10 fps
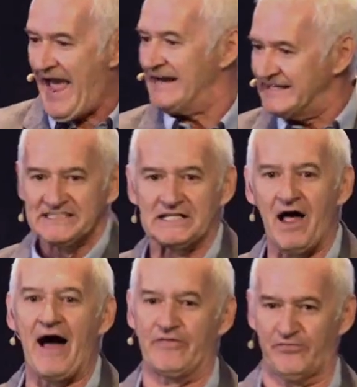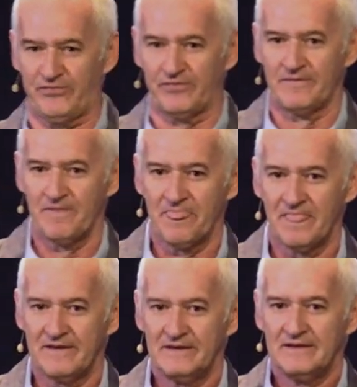and his life.
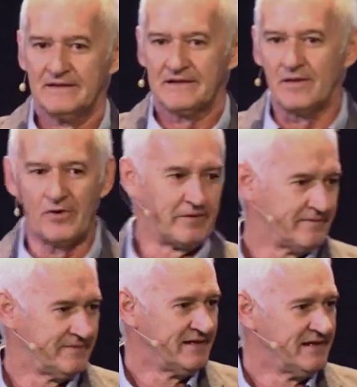Come on,